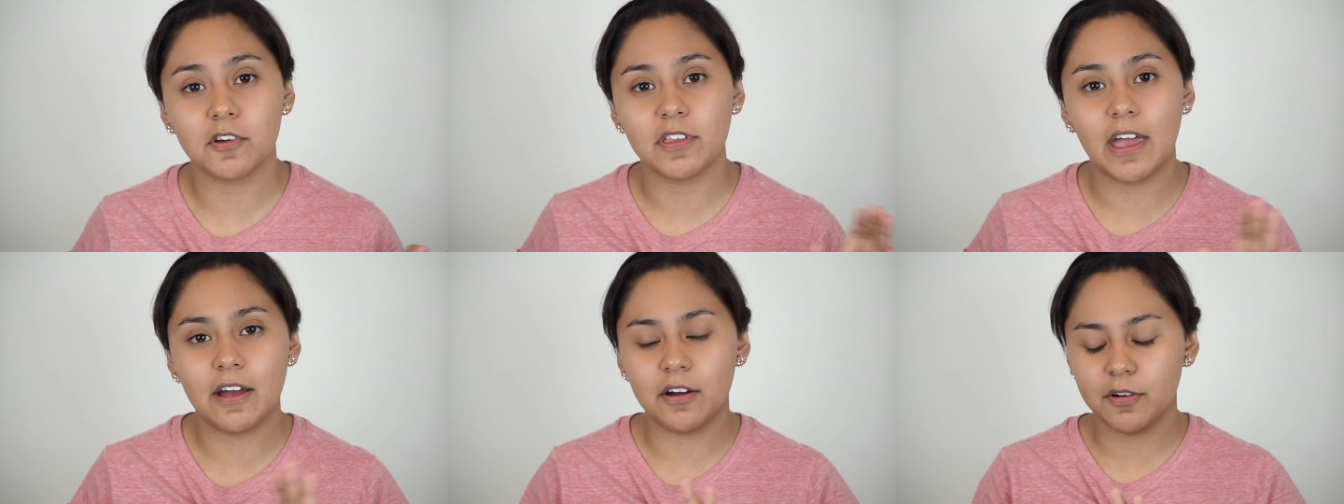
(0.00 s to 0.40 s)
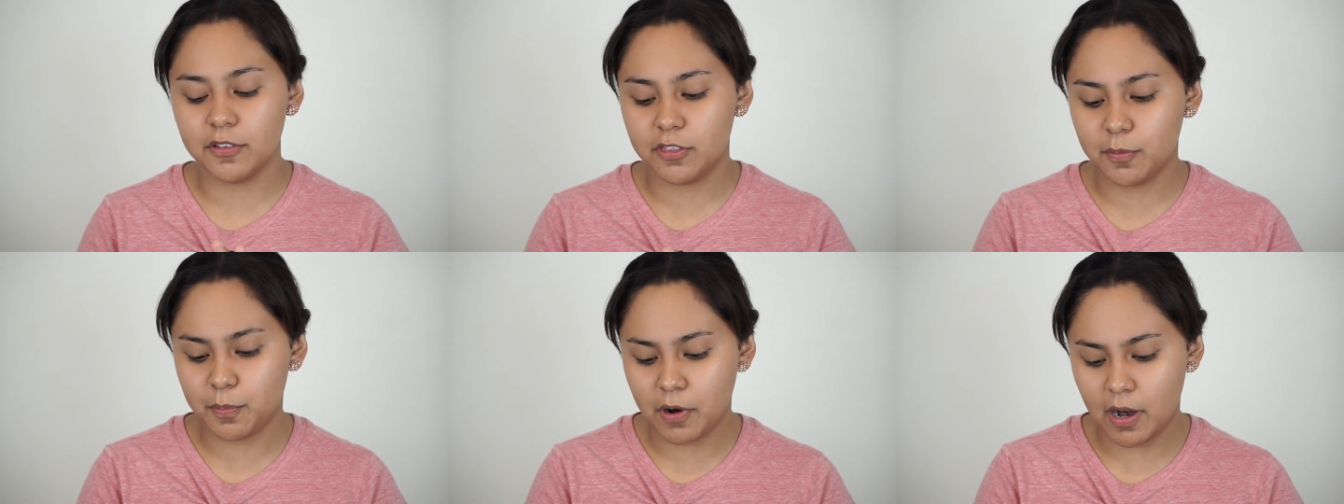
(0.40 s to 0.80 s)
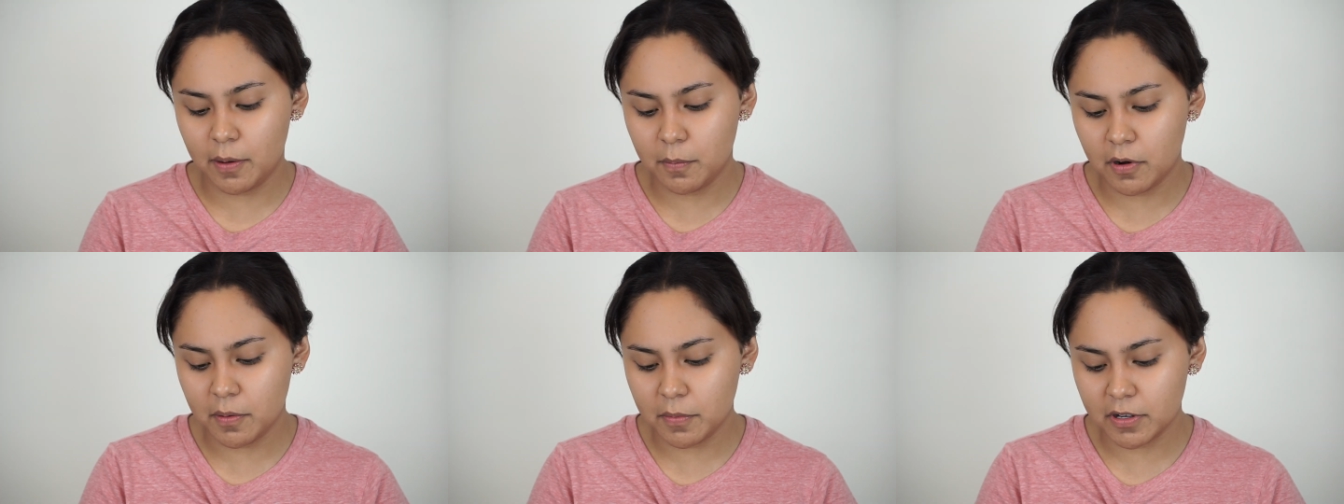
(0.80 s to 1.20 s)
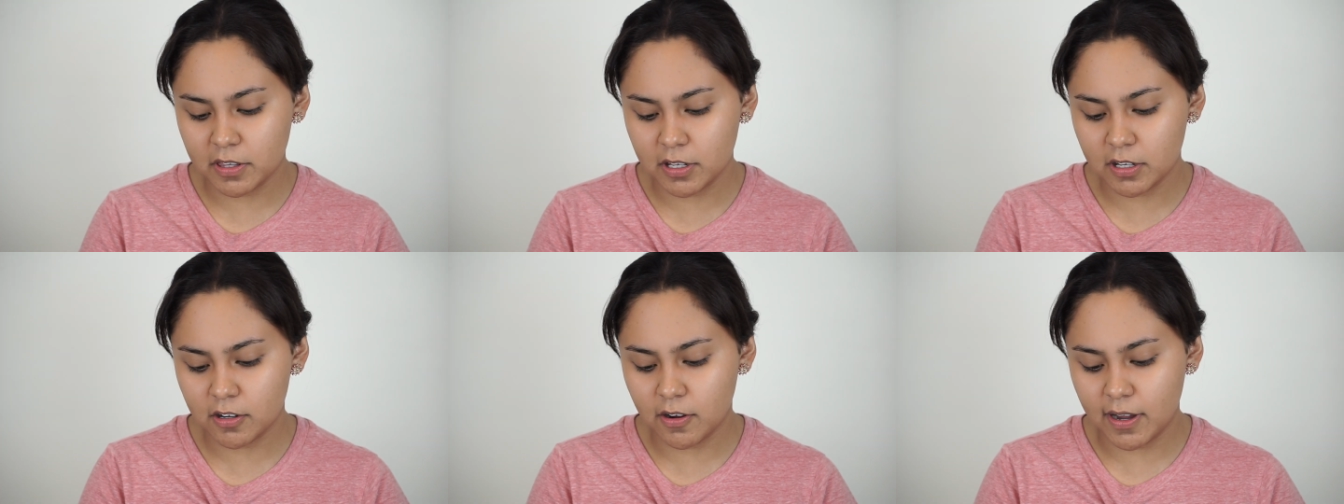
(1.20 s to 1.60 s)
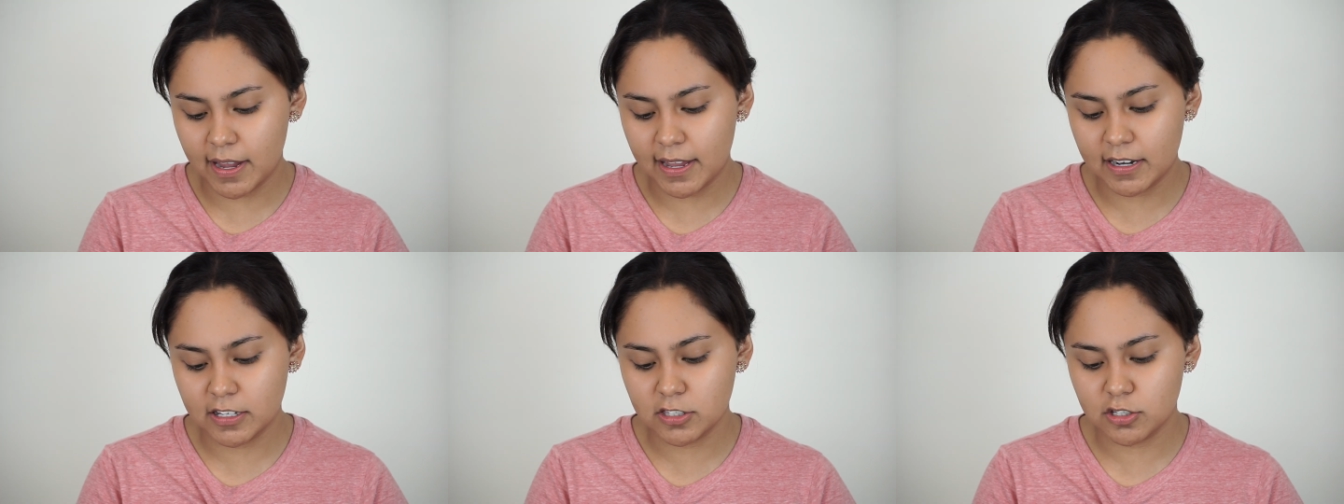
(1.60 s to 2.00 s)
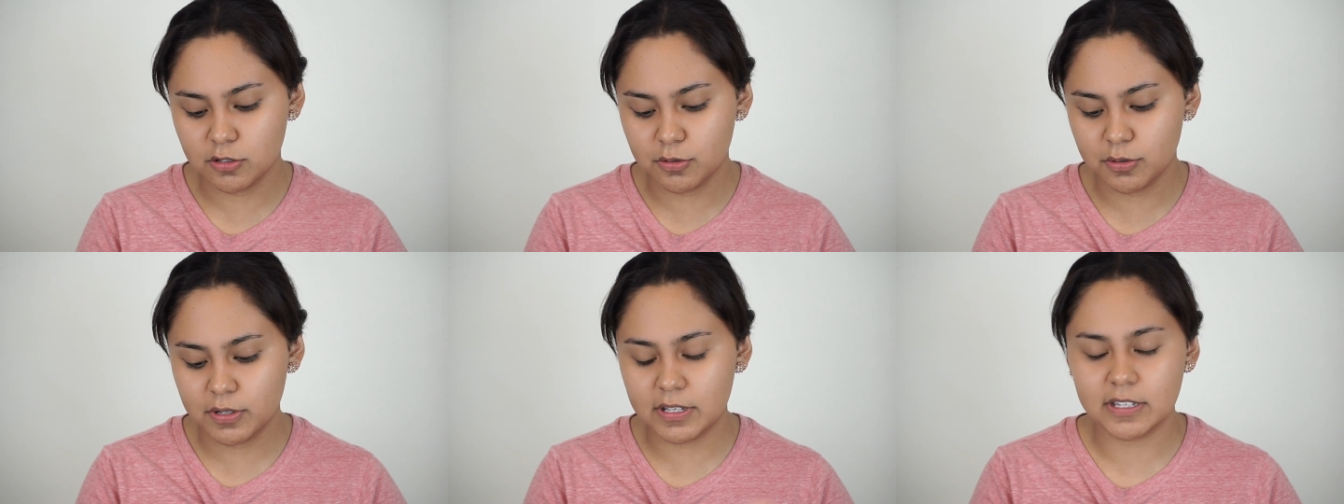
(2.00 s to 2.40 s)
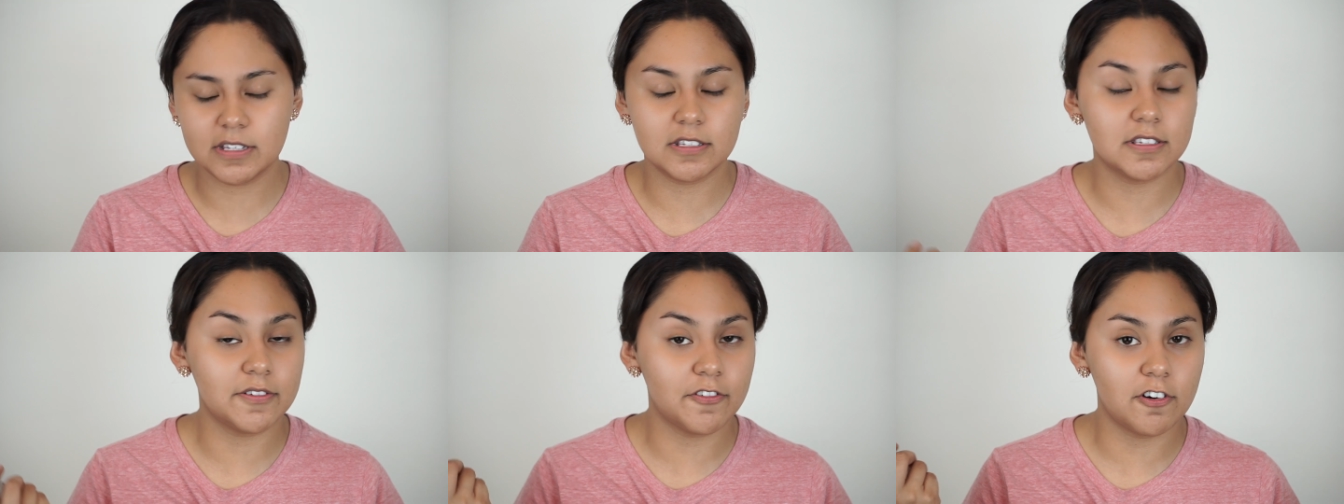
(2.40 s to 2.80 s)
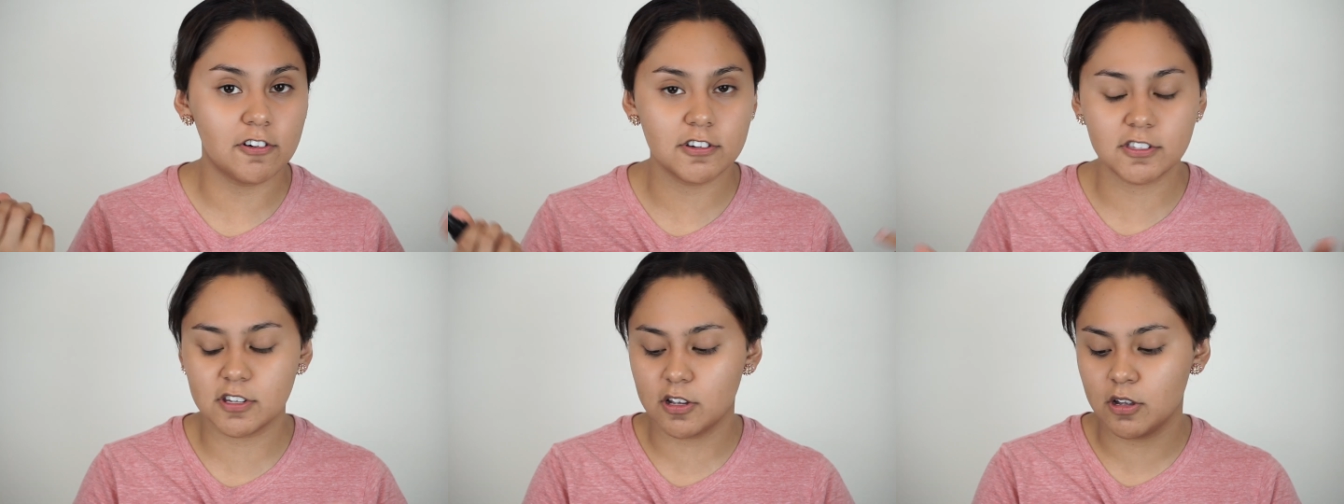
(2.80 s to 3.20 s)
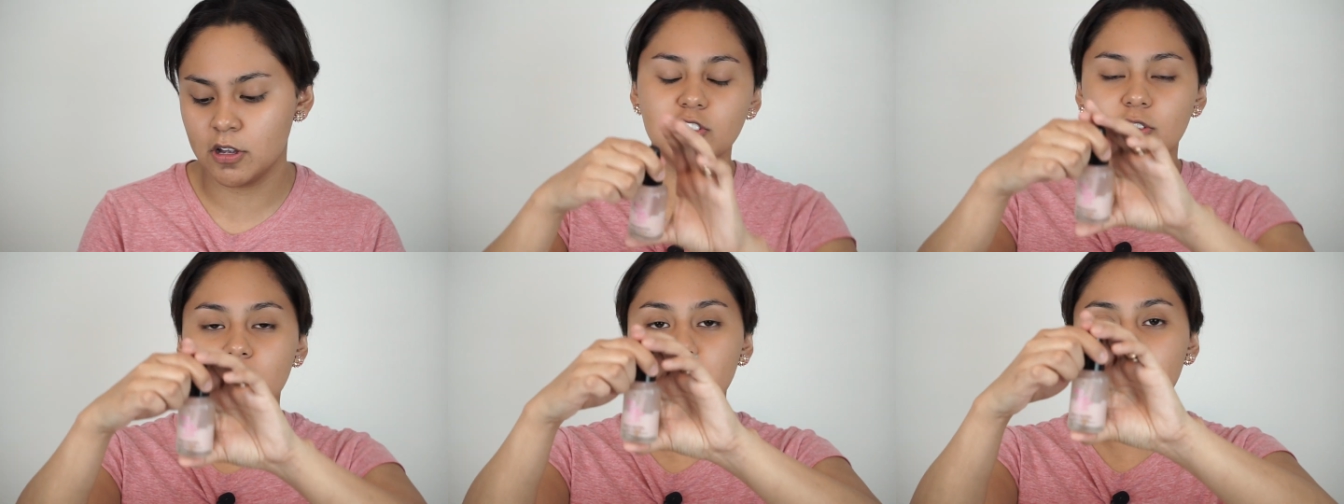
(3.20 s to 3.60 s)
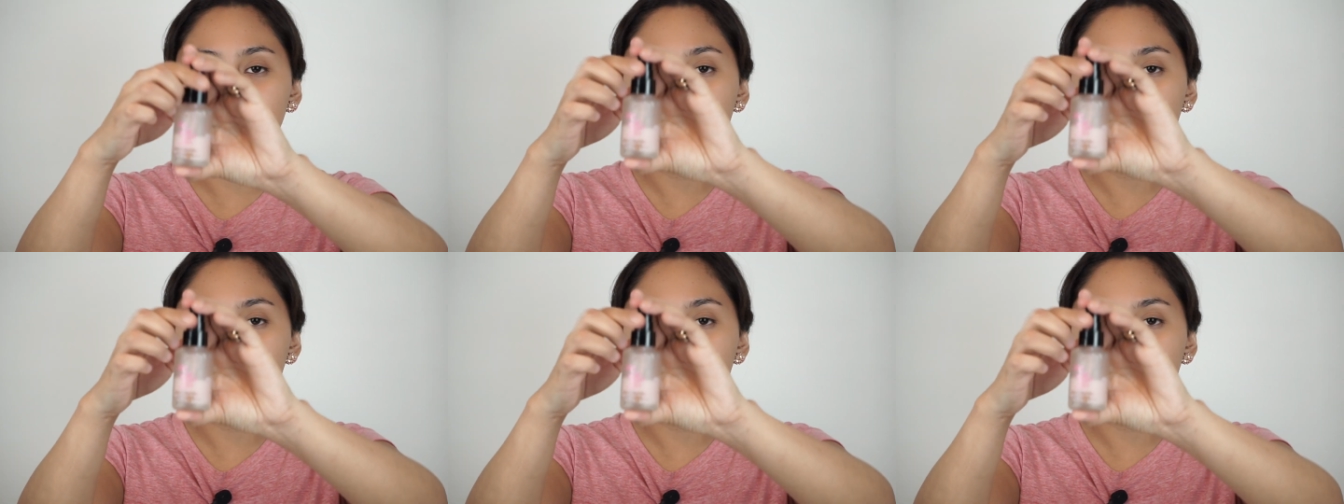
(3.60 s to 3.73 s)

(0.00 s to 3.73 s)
Now the primer I'm gonna go ahead and do is of course the No